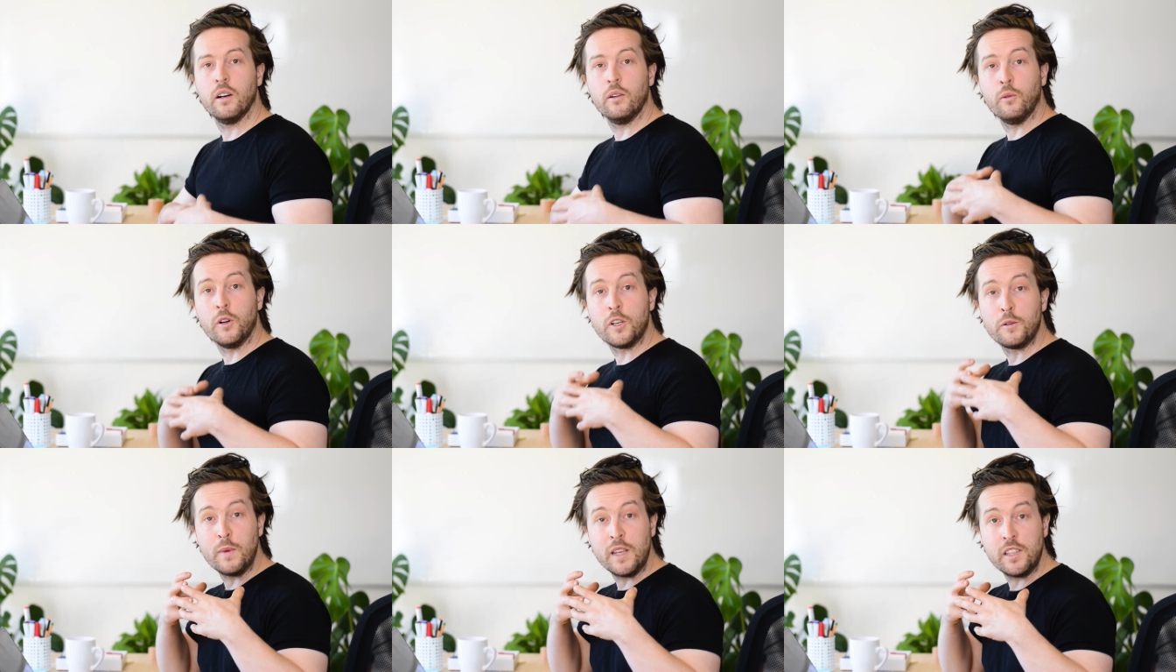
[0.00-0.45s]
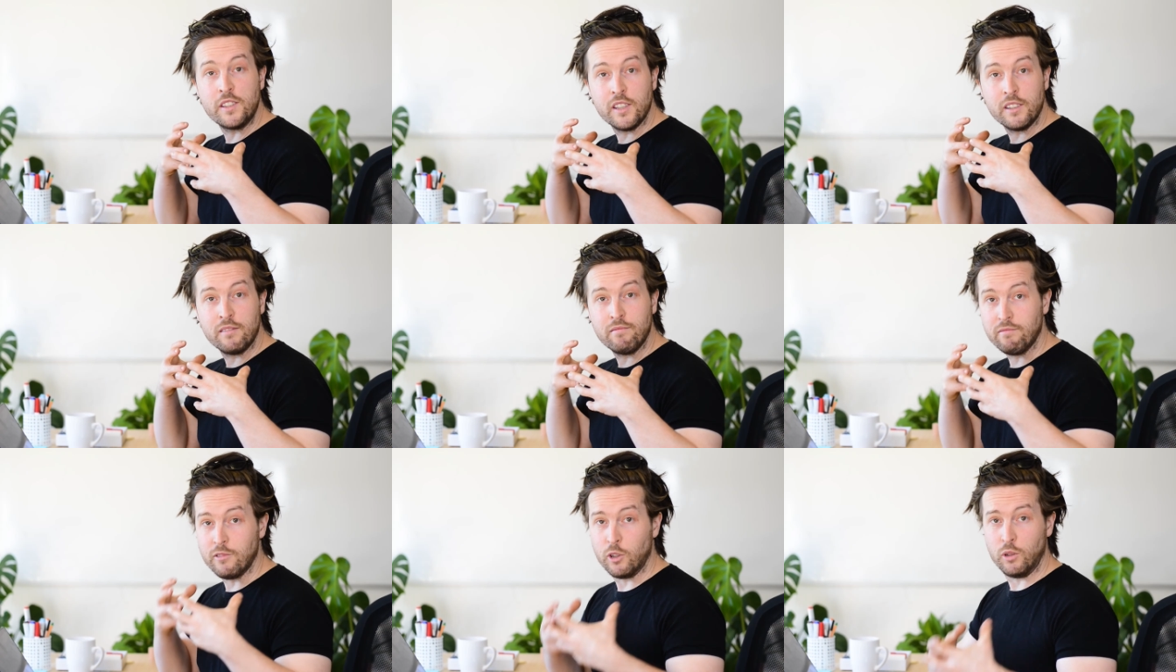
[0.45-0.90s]
Which means
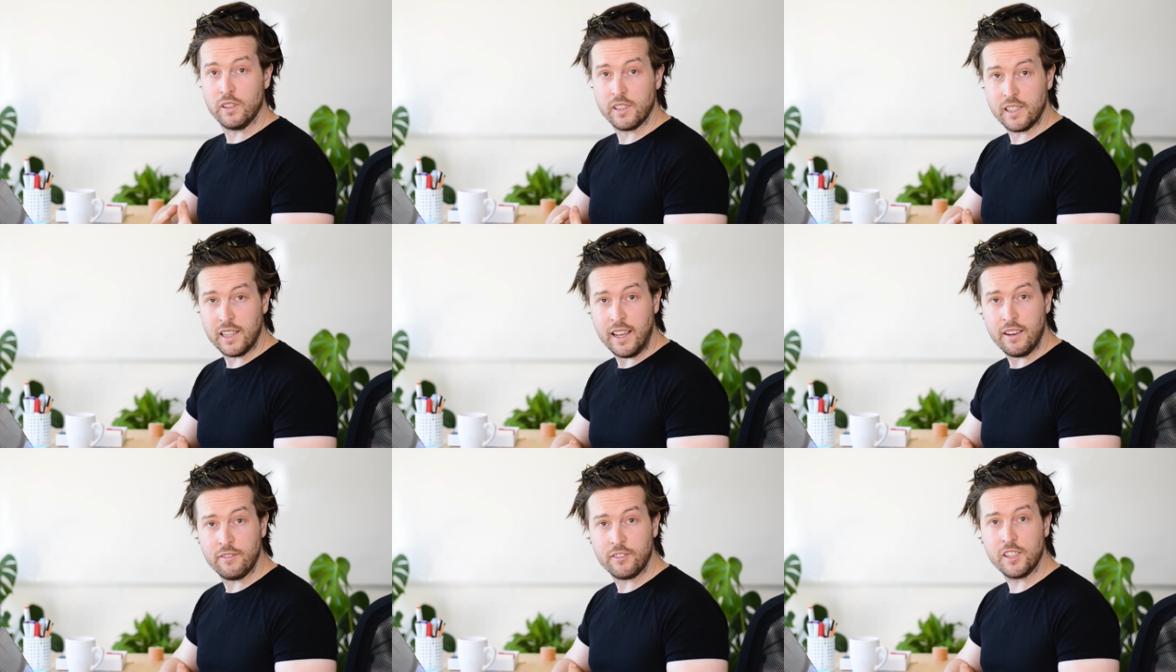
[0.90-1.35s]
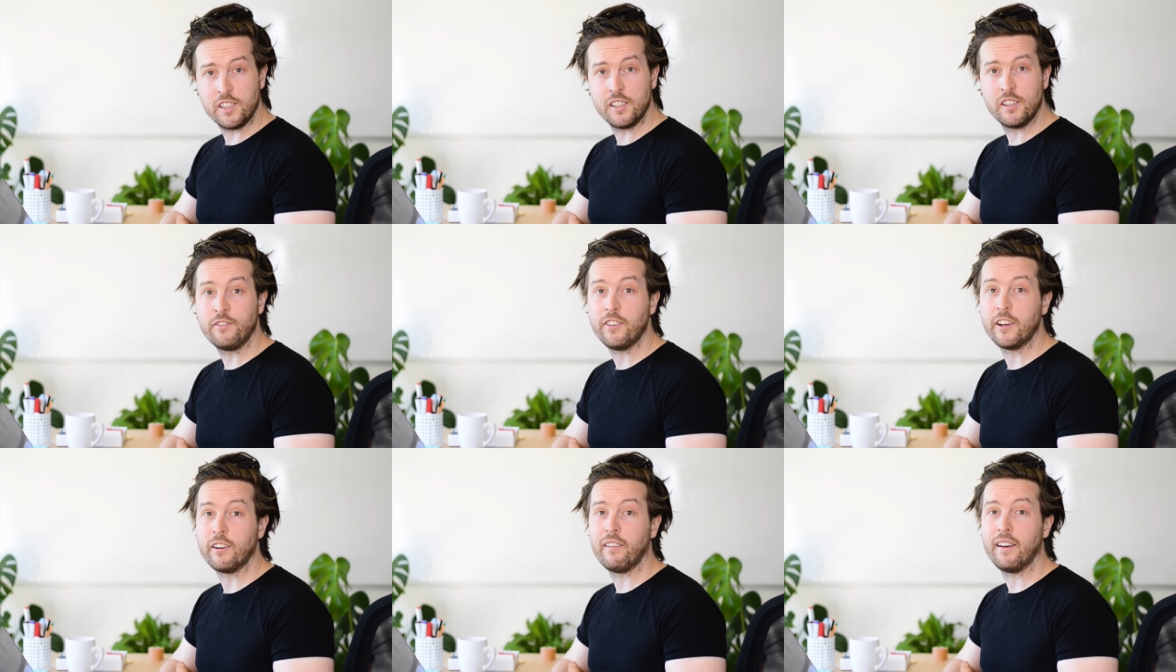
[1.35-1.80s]
that all is left is
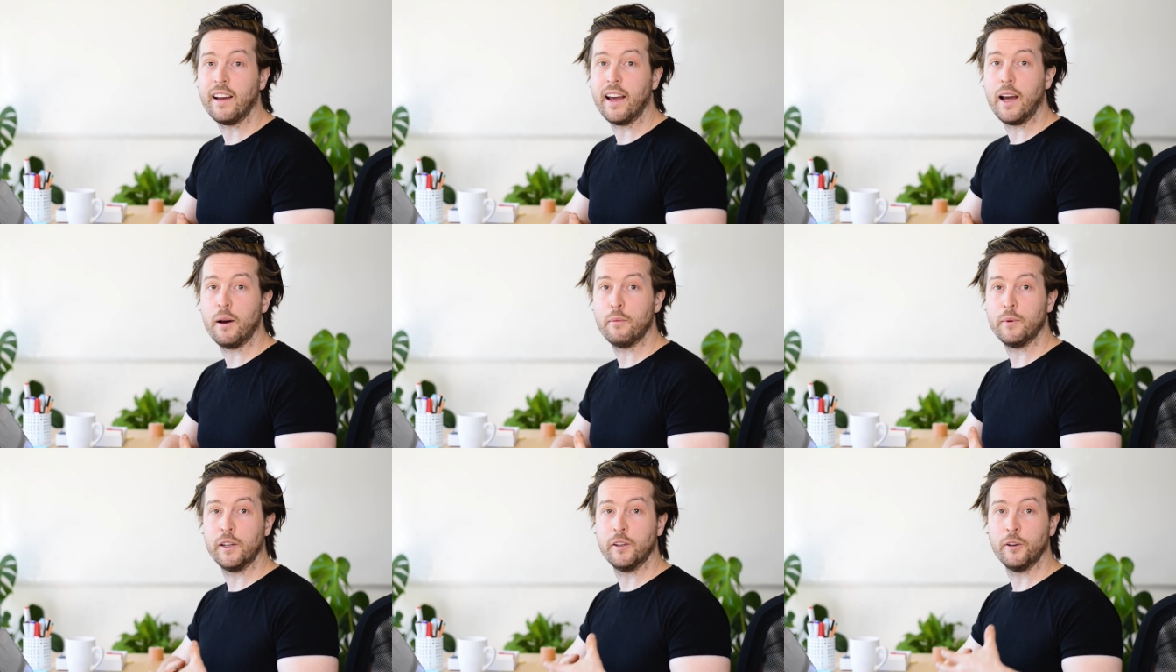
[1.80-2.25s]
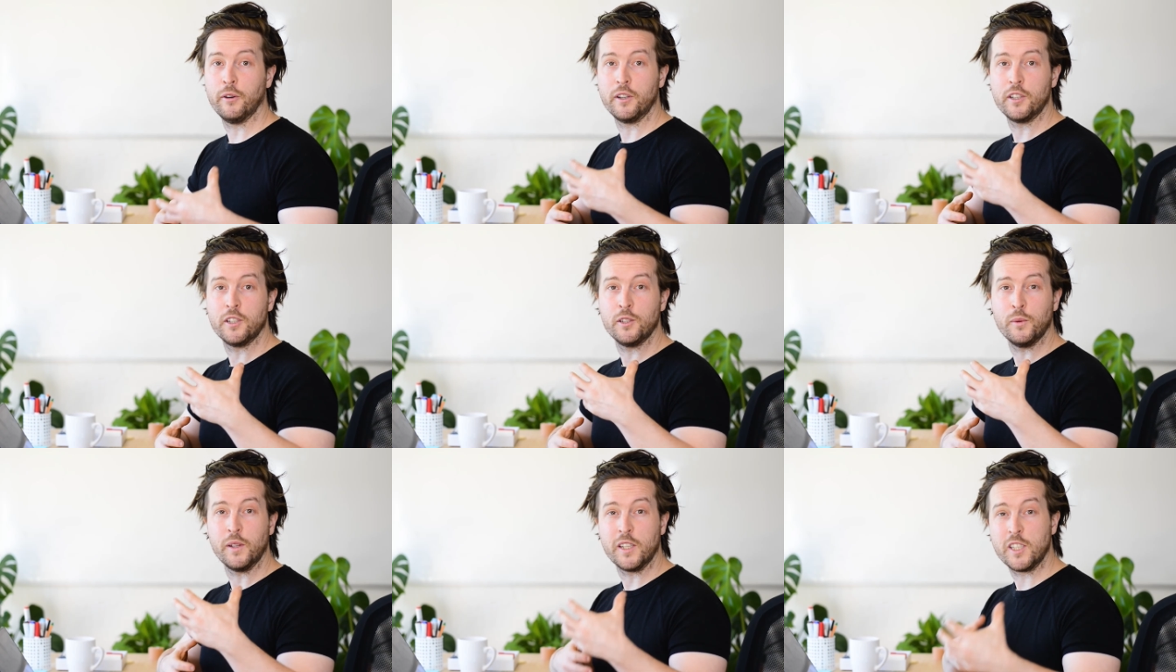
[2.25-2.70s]
to figure out how we're
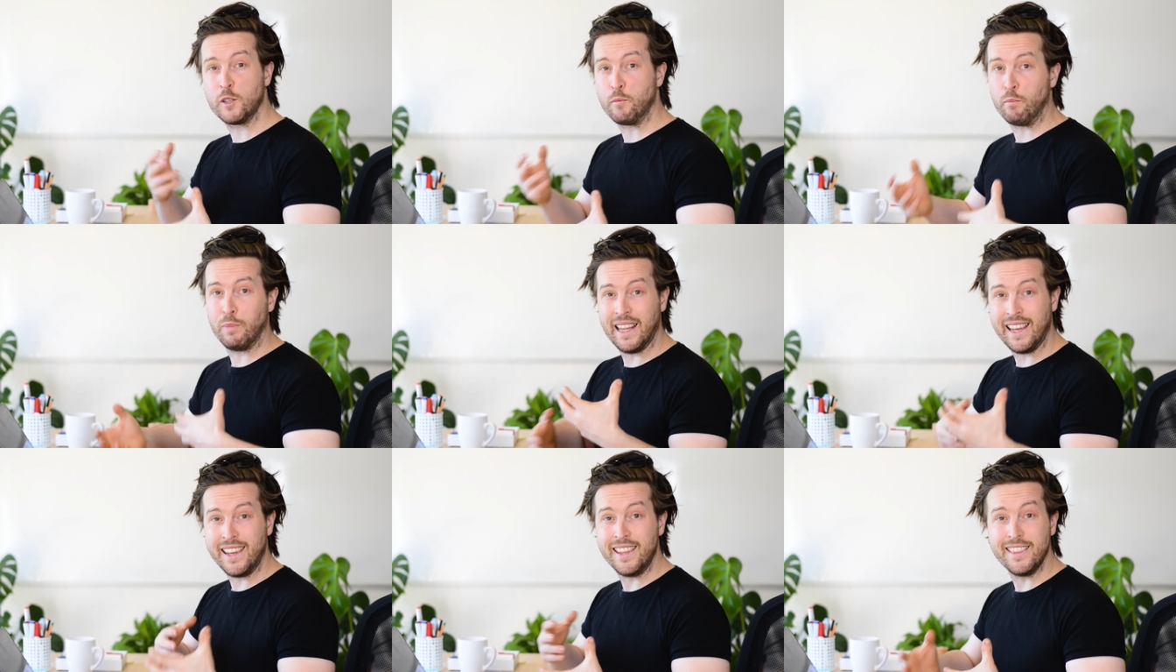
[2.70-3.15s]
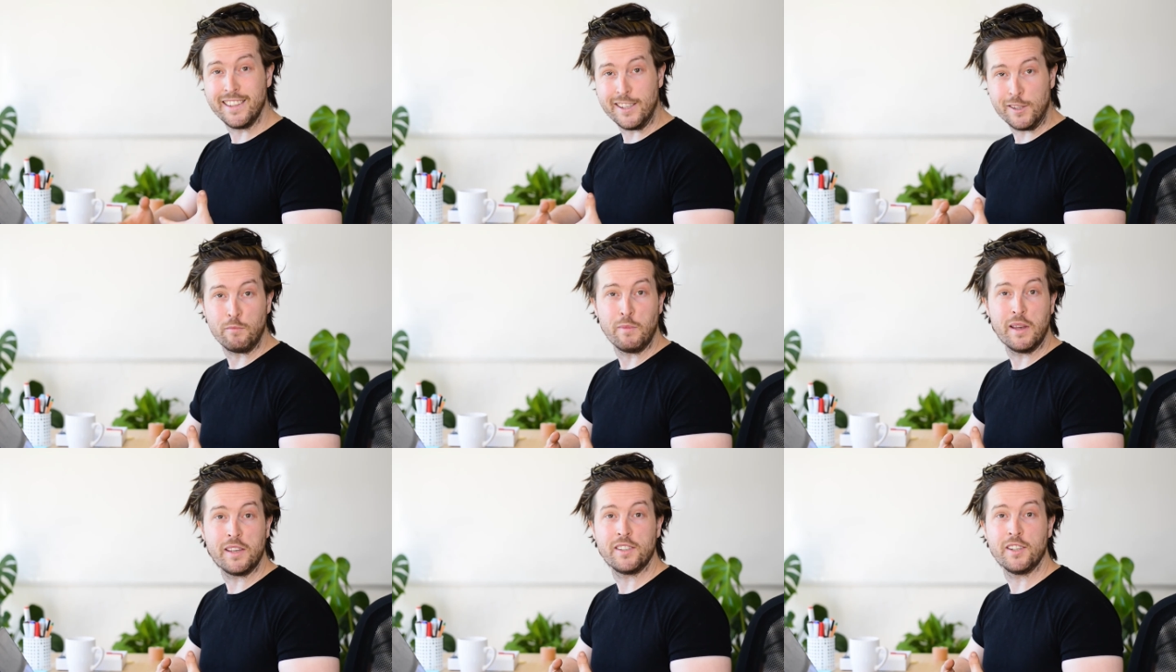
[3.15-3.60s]
going to explain
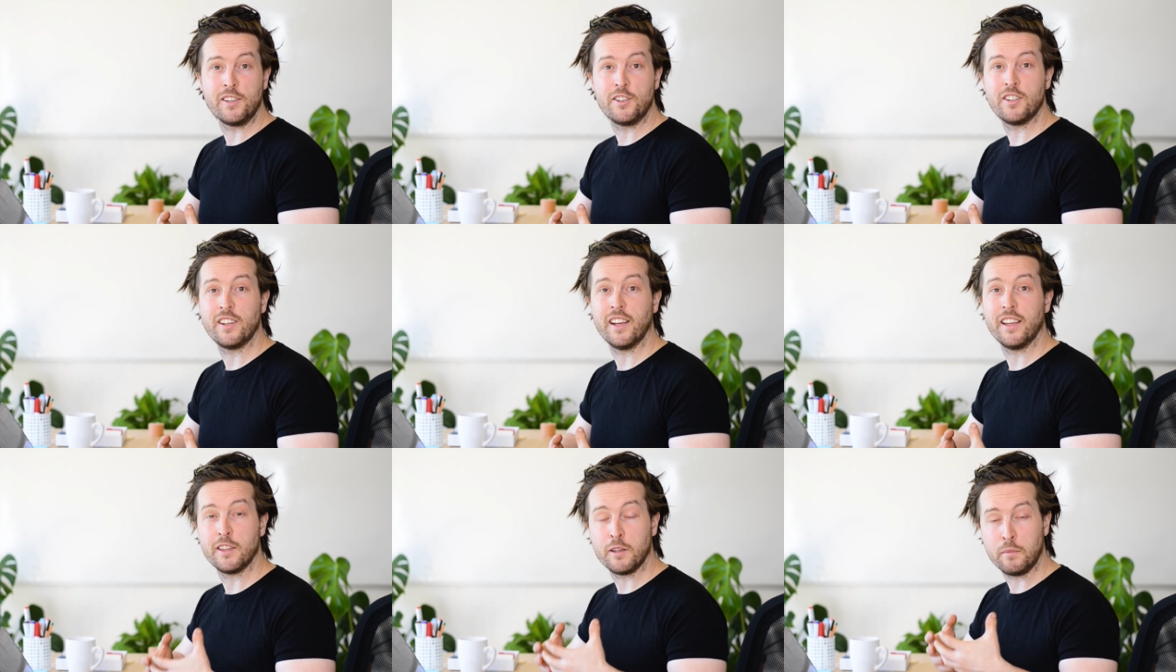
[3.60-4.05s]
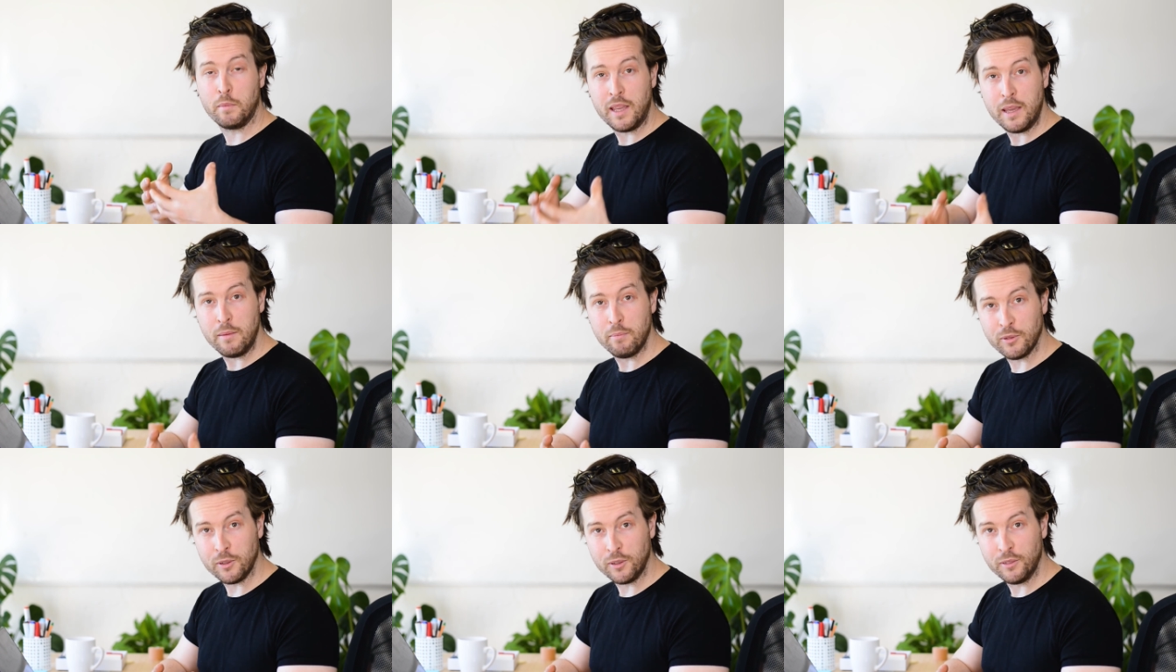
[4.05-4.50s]
this message to other
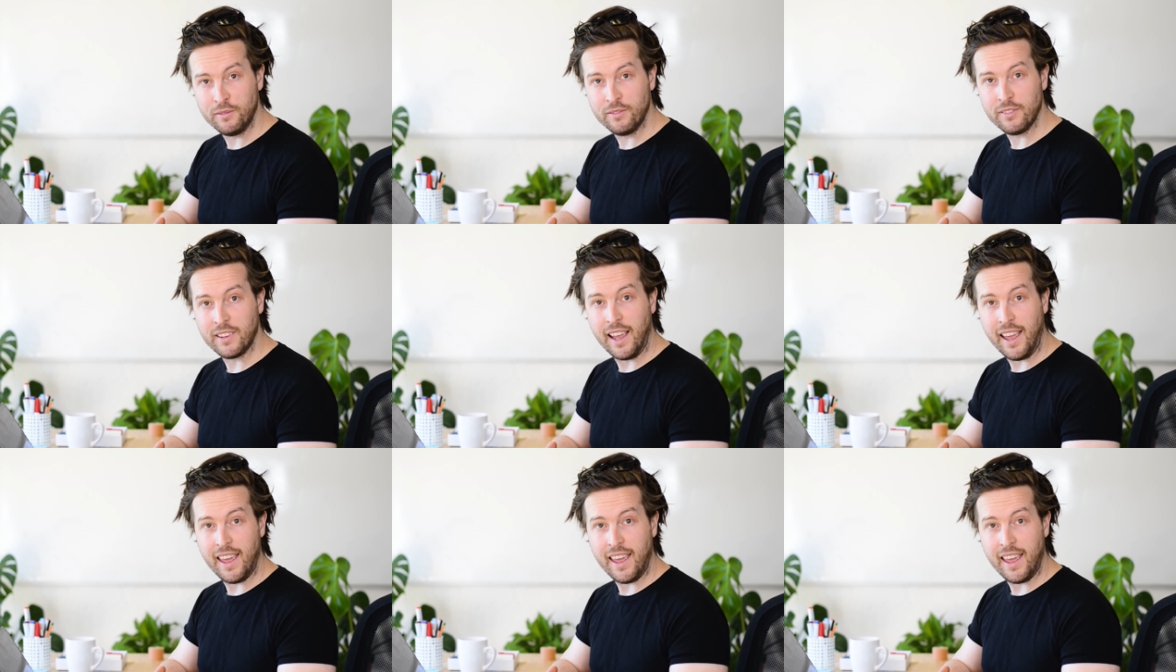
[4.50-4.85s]
people